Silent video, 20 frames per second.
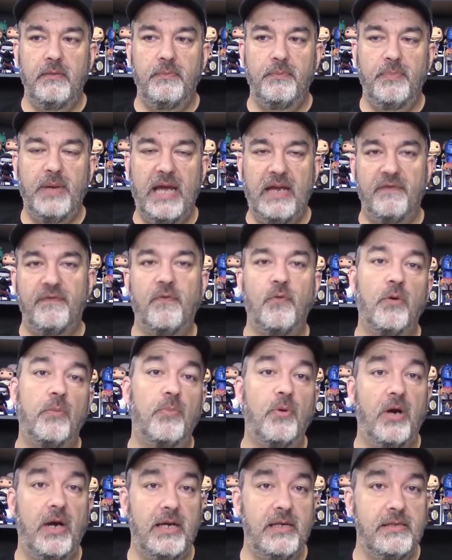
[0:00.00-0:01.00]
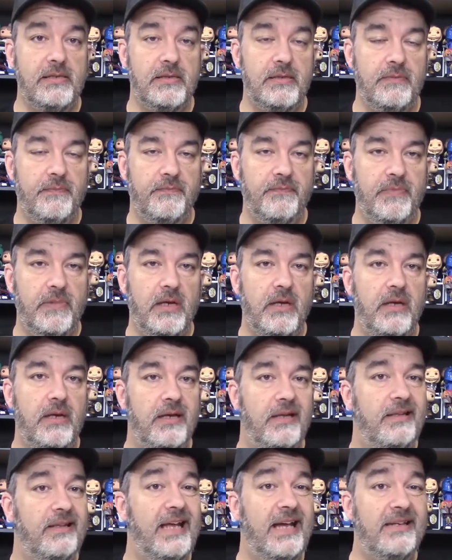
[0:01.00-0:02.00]
paid-for price.
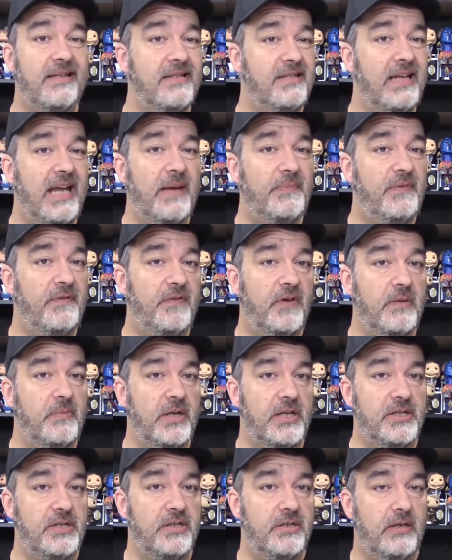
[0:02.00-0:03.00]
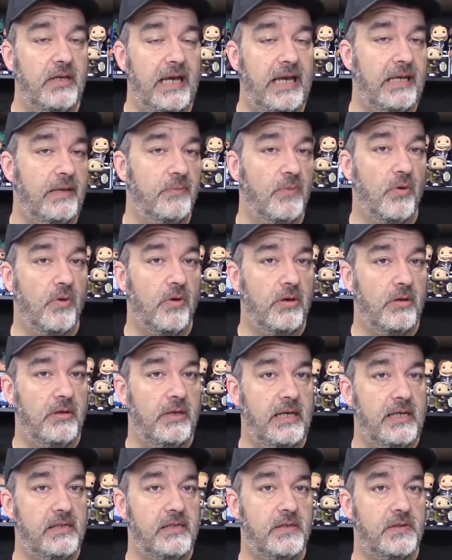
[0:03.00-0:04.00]
And that doesn't happen very much anymore
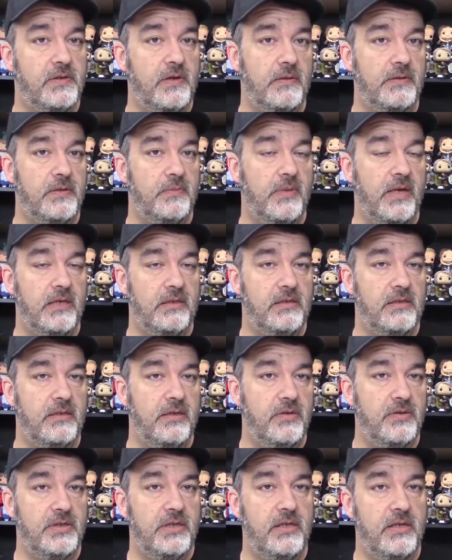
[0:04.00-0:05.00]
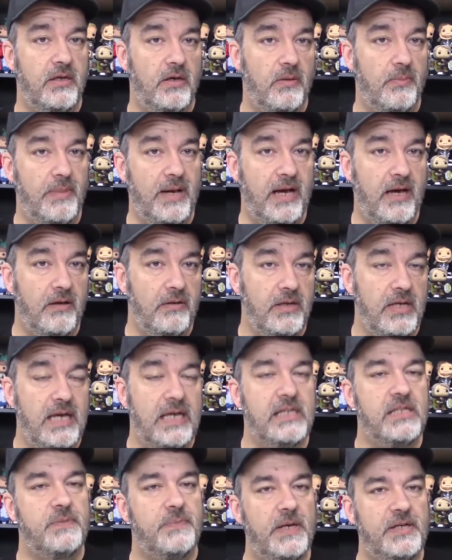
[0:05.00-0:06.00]
in subscription boxes. Usually they're about,
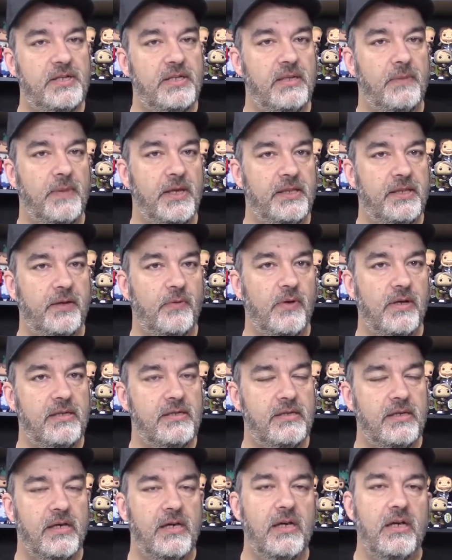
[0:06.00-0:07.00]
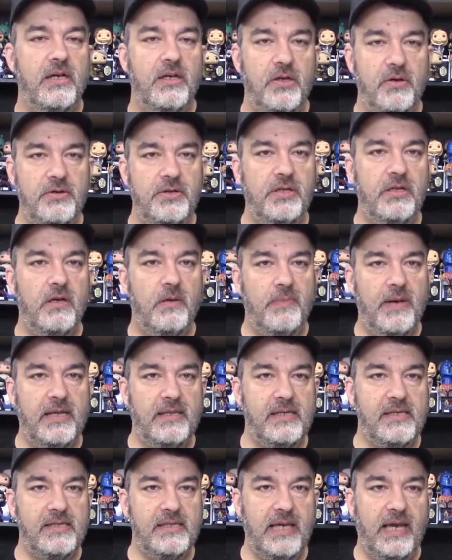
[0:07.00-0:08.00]
especially the monthly ones, usually they're
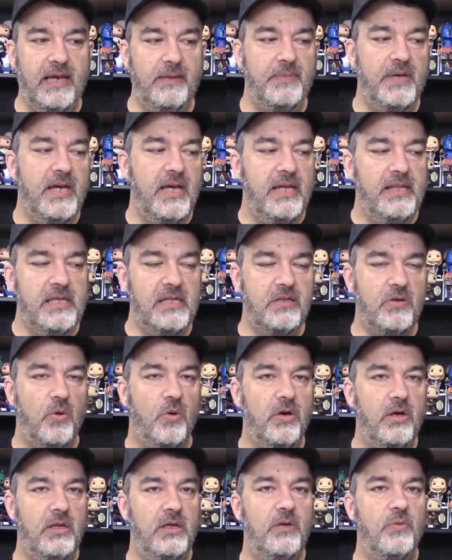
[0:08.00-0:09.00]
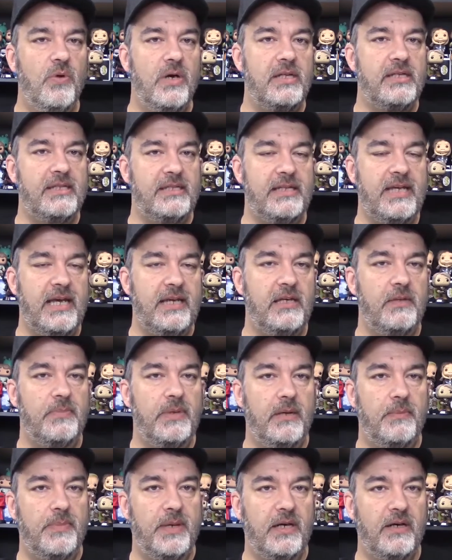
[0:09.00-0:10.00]
about the same. These quarterly ones tend to
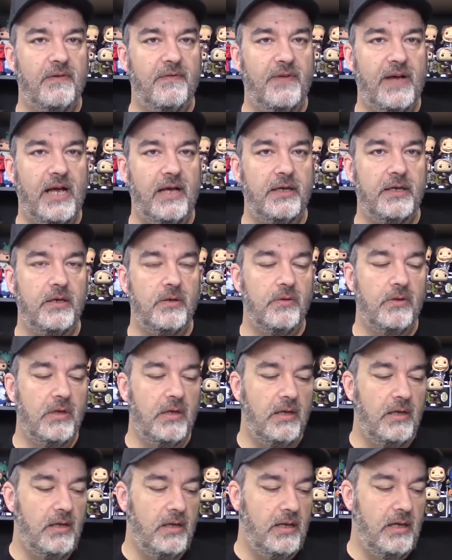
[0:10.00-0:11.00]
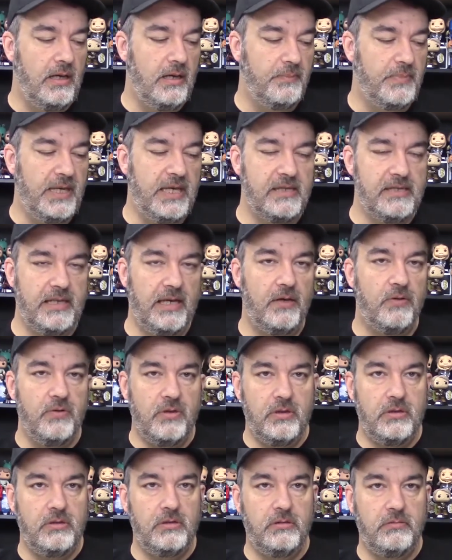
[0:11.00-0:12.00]
be a bigger value because they don't
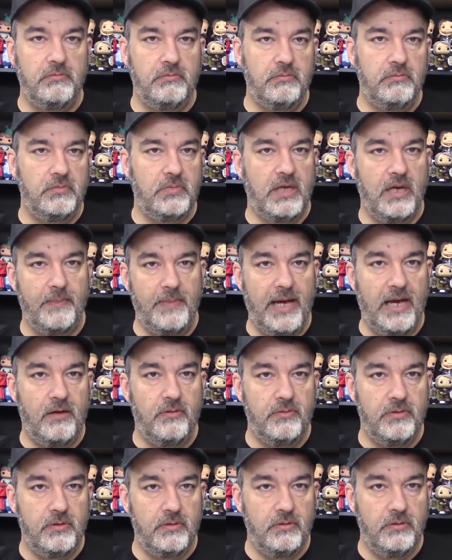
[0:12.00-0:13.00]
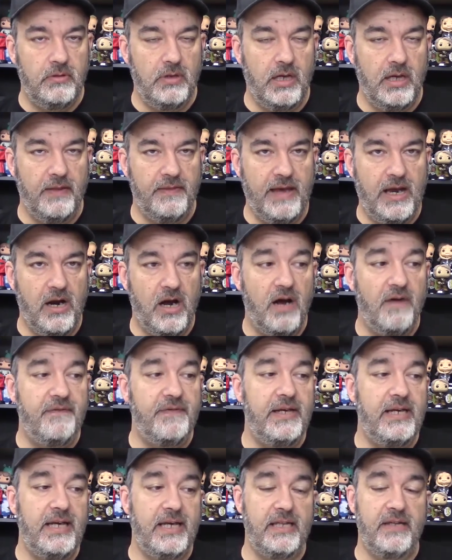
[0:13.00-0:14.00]
come out that
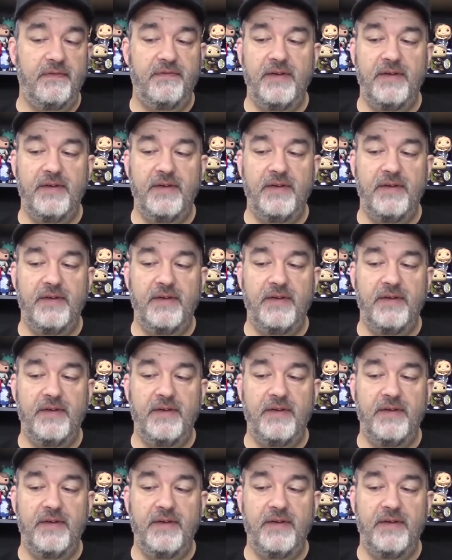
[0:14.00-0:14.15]
often, and the